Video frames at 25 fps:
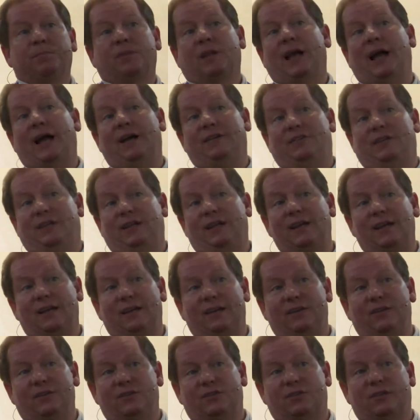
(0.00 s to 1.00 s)
As it
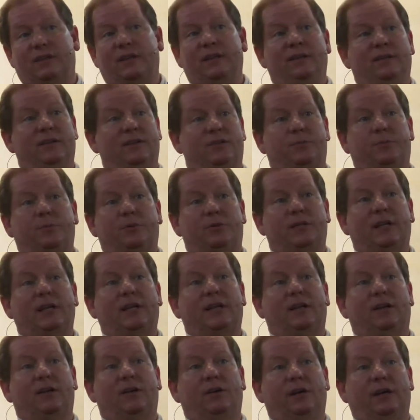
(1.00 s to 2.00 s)
is, in this
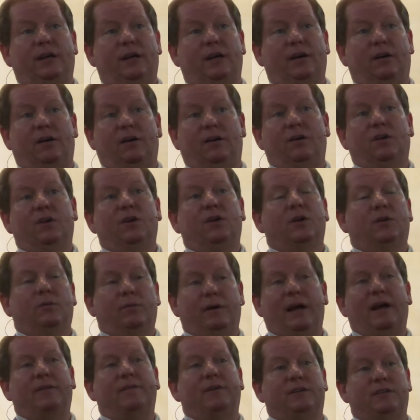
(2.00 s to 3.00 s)
particular year,
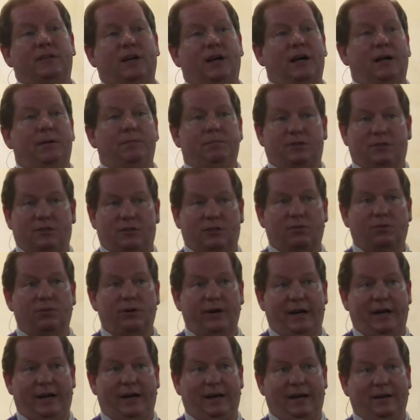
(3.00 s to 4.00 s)
we have a times
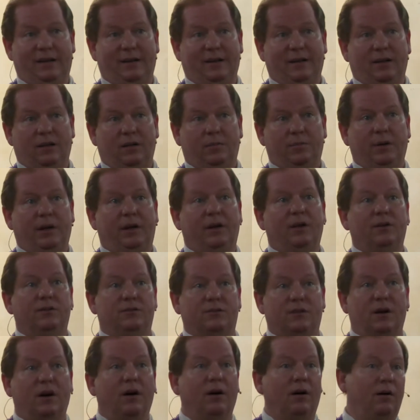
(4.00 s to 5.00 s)
3
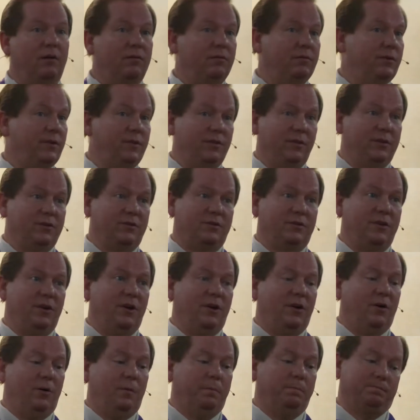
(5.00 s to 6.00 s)
because of the
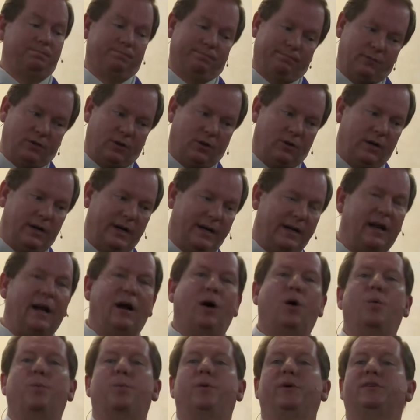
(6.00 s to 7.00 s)
snow. All right, I
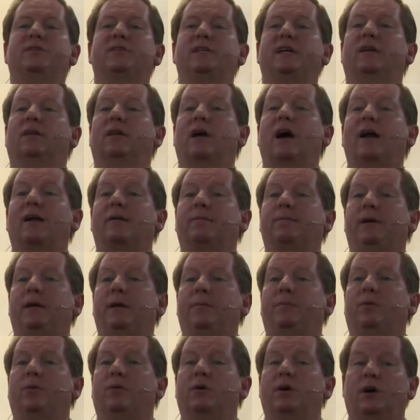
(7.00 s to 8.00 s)
hope we see a lot of
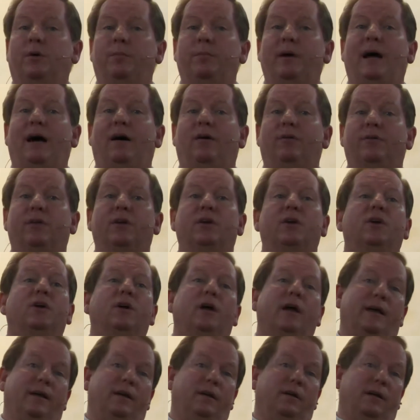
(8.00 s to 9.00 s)
people come out
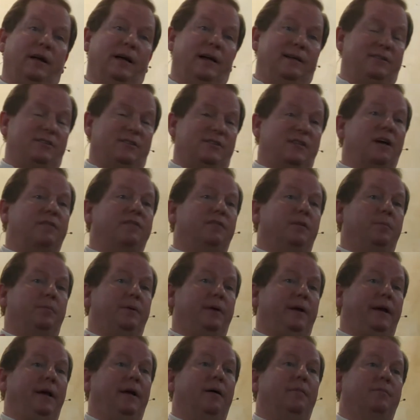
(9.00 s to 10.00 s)
at 7
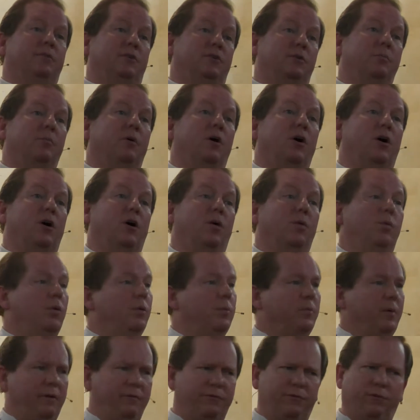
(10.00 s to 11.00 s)
p.m. tomorrow. We'll
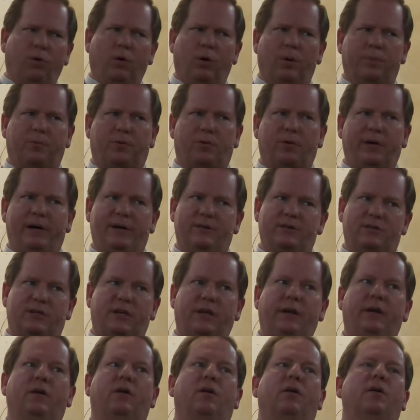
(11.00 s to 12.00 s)
be 4 priests
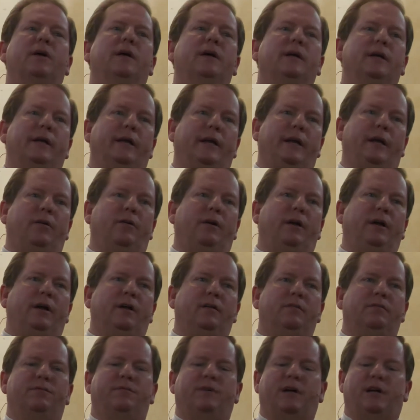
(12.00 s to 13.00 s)
here hearing
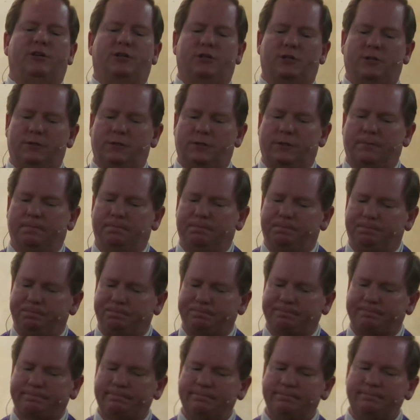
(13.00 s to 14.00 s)
confessions.
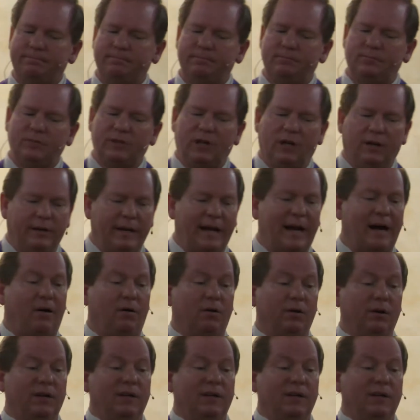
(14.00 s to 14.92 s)
Now,